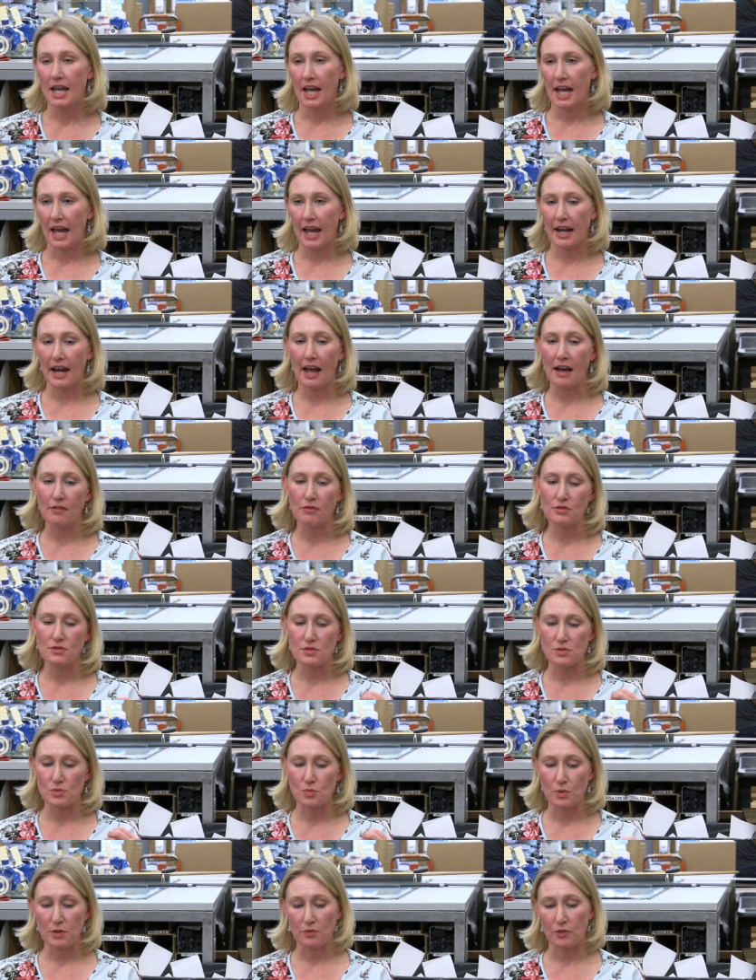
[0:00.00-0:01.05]
And as
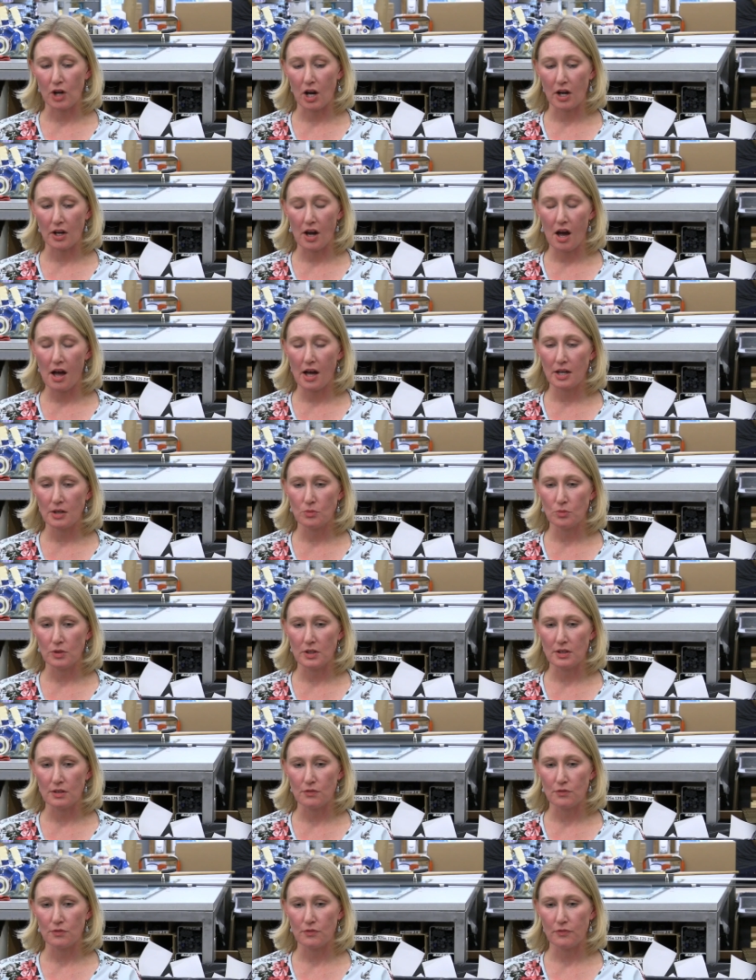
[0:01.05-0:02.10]
we've gone on,
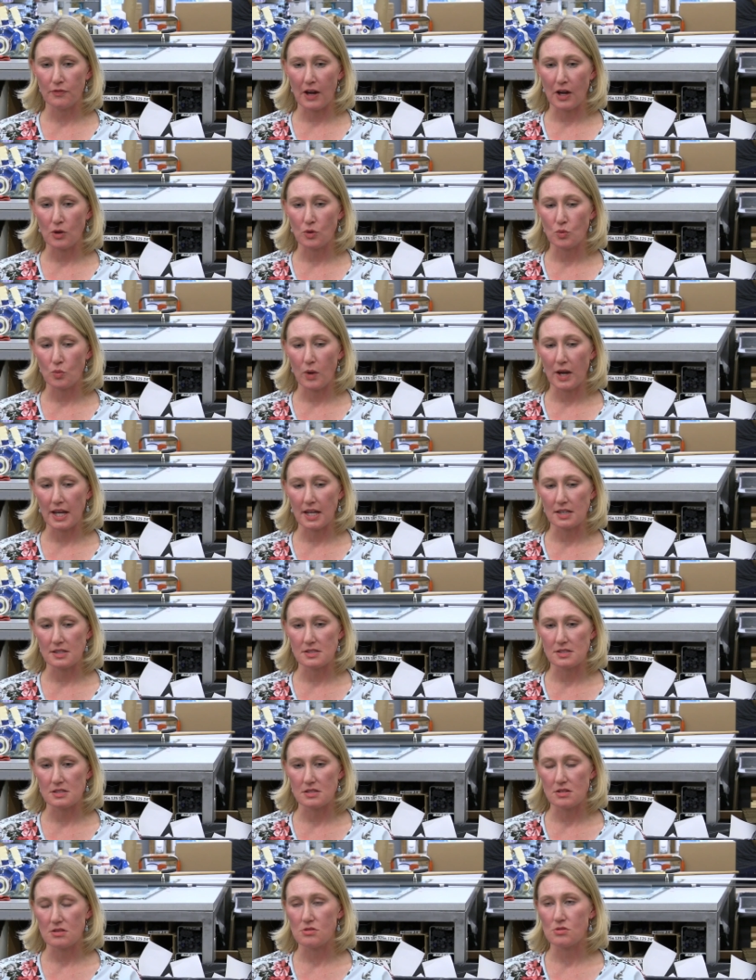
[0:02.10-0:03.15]
we've found ways
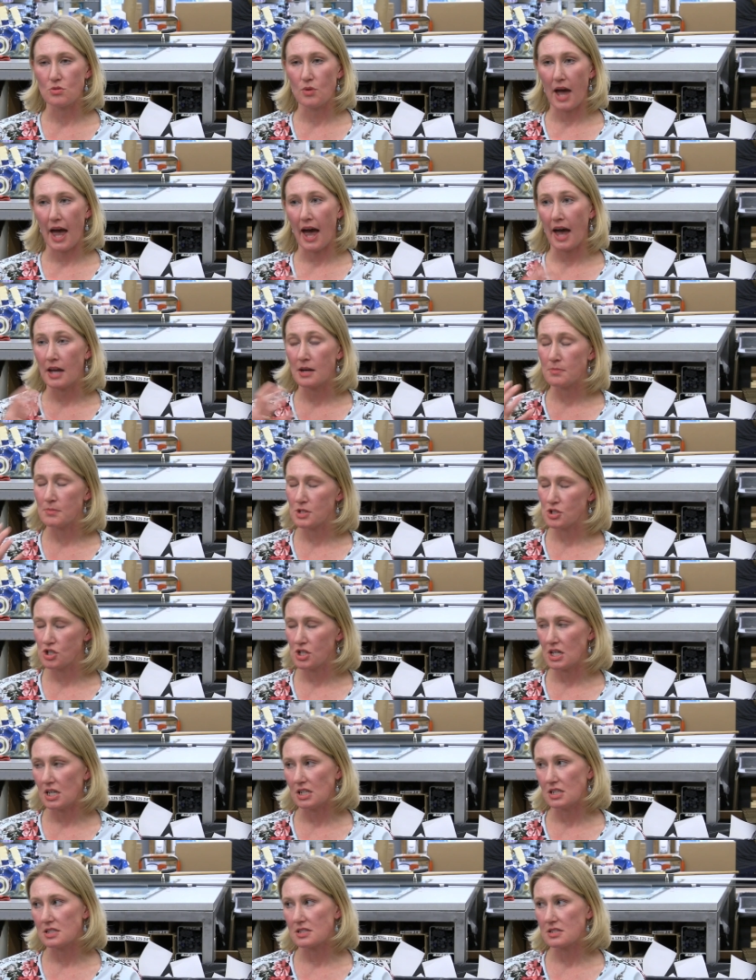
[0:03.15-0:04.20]
to add
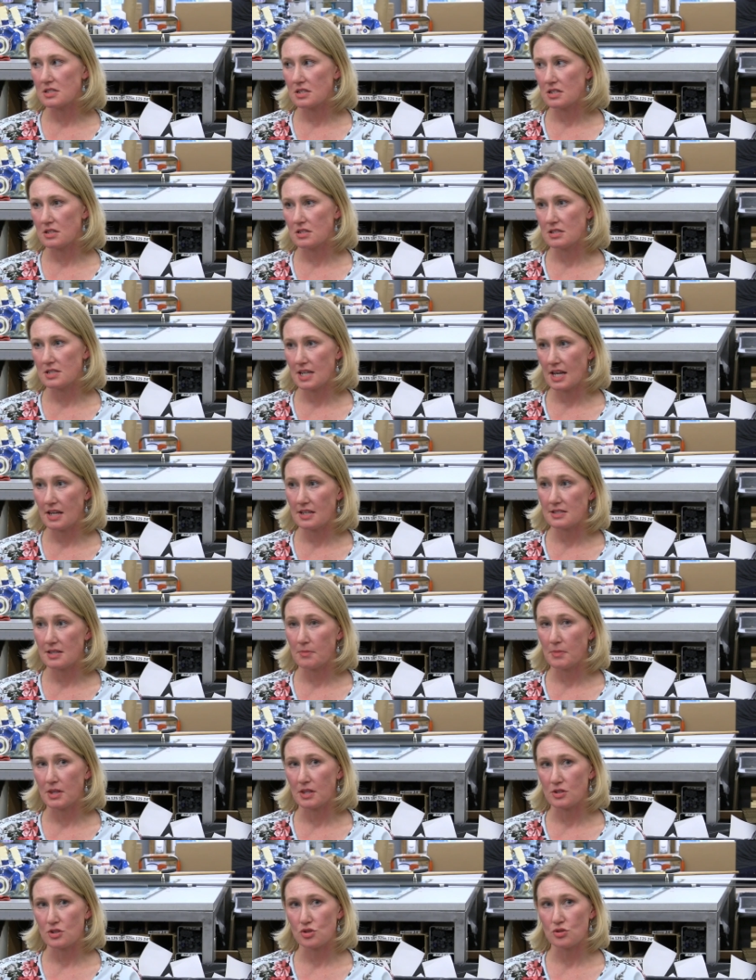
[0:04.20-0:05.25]
machines to take some of
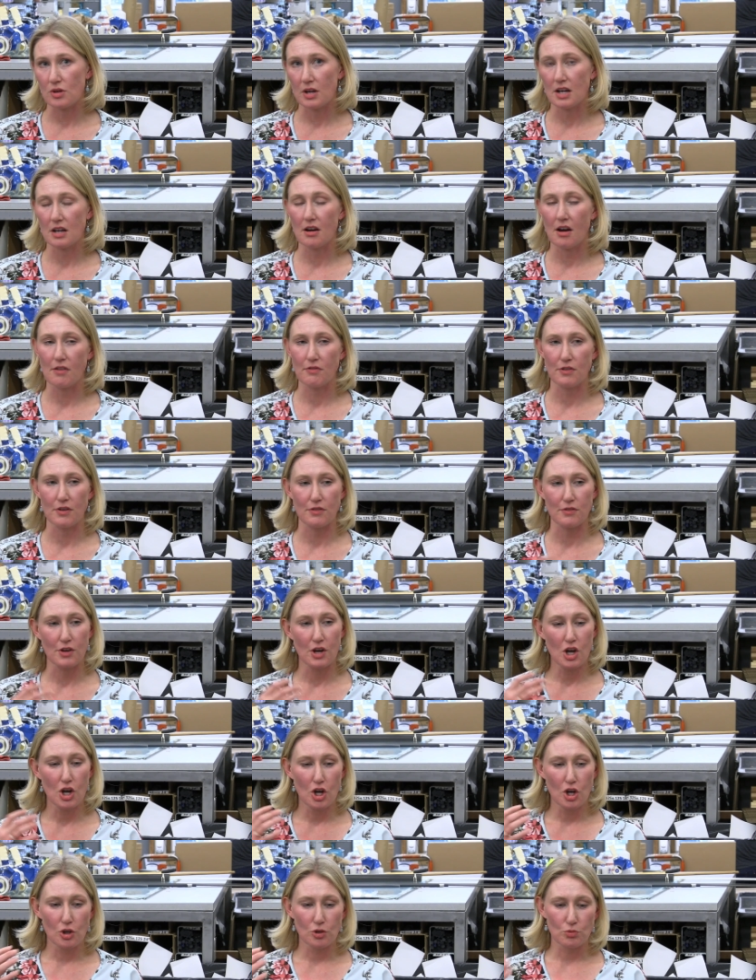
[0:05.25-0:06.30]
the strain off of
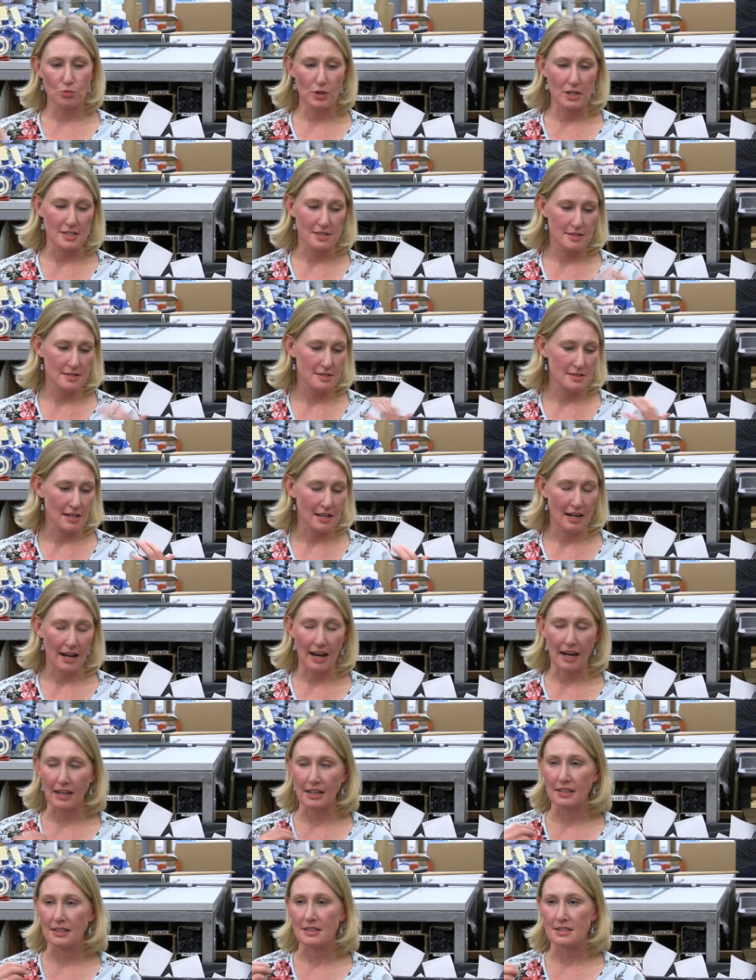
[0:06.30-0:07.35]
wrists and
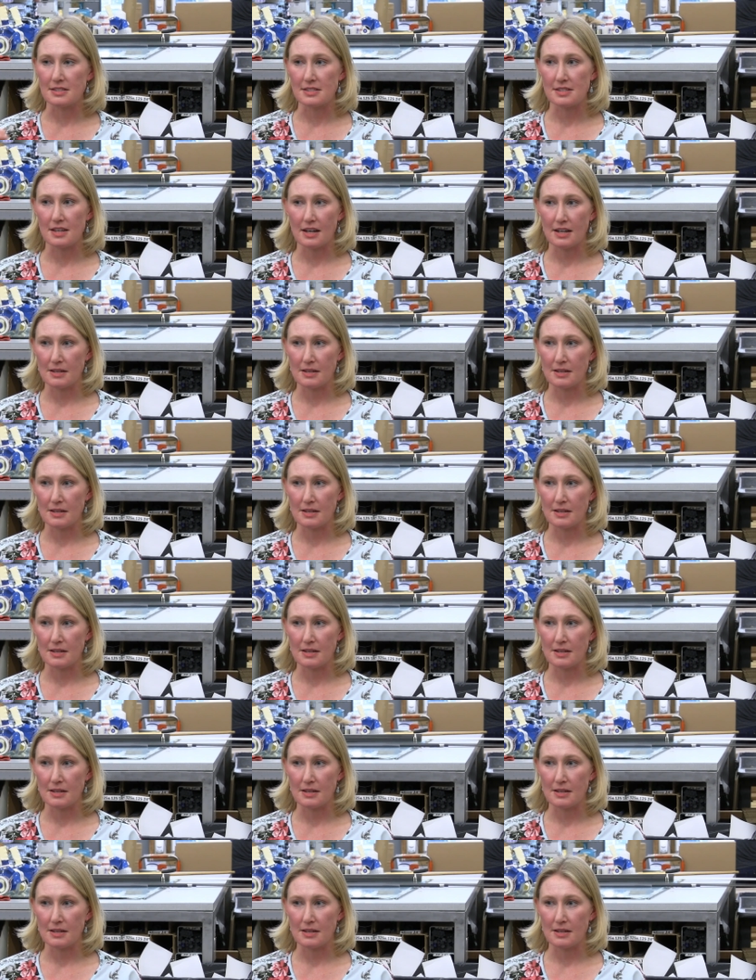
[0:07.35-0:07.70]
hands.